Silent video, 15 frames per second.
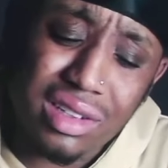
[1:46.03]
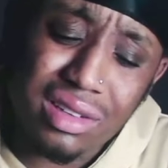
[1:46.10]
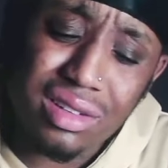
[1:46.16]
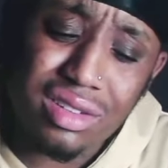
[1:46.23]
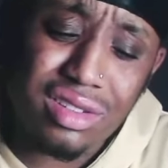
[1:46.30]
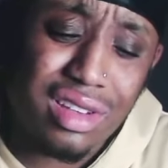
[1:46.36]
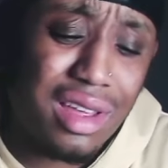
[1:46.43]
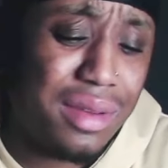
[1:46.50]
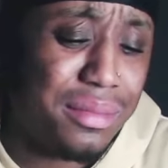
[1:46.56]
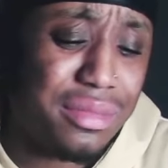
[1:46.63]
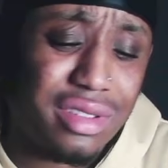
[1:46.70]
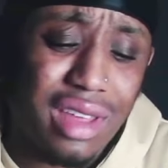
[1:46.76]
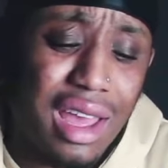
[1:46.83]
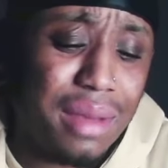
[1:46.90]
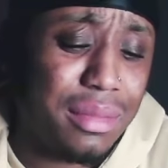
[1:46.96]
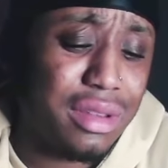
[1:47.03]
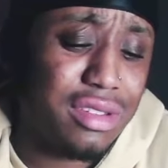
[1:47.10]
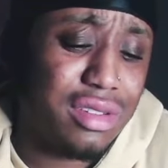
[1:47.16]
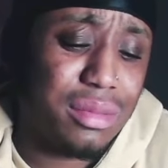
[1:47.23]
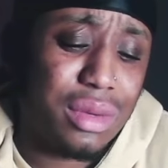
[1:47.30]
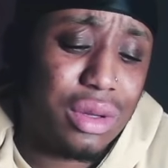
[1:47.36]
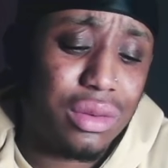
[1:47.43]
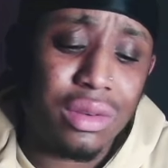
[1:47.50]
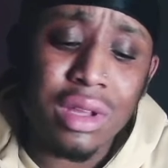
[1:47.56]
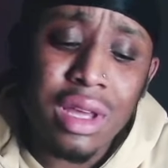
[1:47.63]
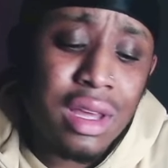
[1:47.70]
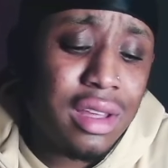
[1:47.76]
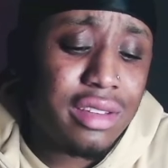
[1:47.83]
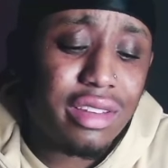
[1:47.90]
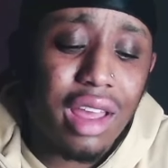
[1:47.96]
Sam, Simon Simone,
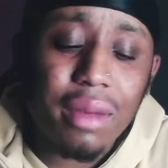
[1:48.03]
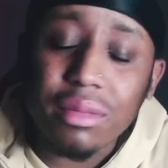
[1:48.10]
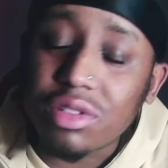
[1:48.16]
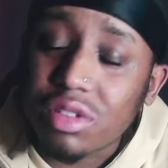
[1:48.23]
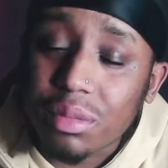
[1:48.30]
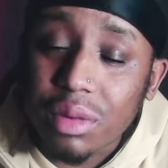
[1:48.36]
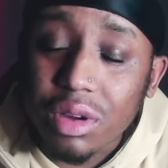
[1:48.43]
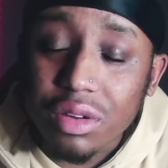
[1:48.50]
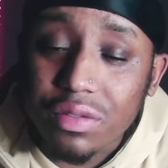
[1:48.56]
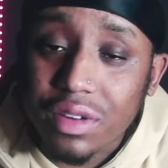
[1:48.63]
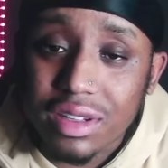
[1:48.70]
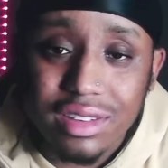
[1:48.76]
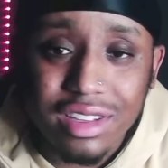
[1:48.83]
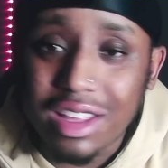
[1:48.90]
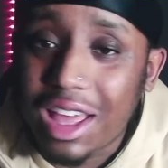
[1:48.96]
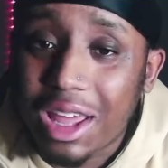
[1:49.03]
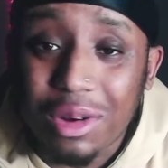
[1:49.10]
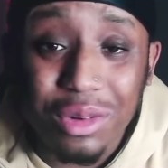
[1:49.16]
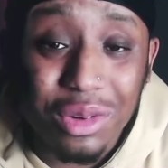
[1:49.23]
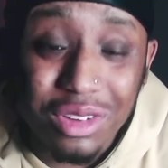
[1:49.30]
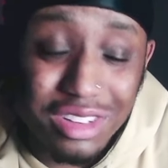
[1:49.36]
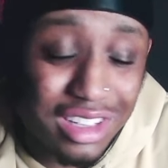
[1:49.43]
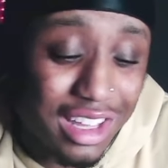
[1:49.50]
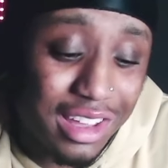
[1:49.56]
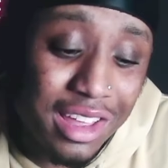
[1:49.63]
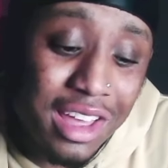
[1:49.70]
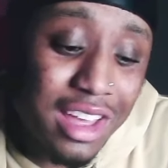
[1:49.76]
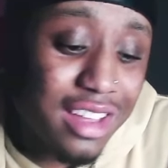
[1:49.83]
Simon Simone. Fact, I don't know his name.